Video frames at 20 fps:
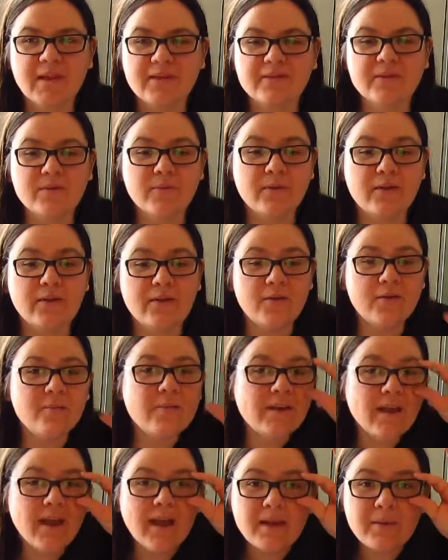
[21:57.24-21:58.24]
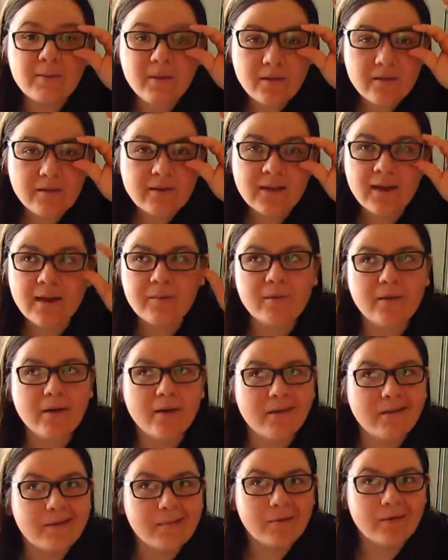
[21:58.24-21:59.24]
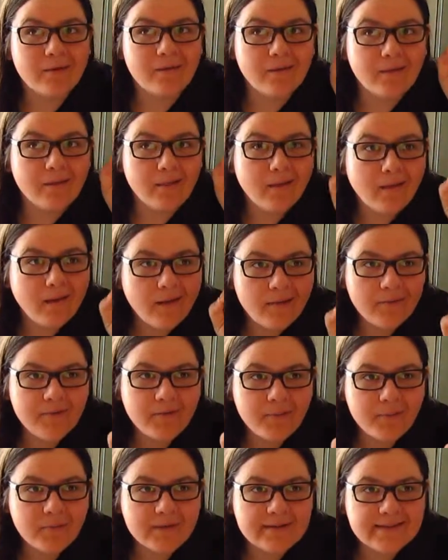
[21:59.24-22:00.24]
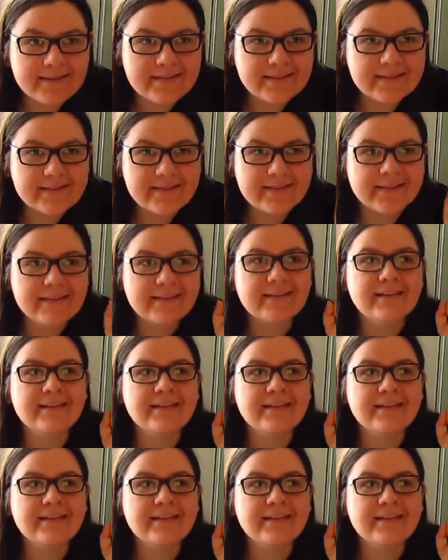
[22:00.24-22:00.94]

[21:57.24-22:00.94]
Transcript: Is there one that you've been eyeballing? I've been eyeballing a lot of them recently.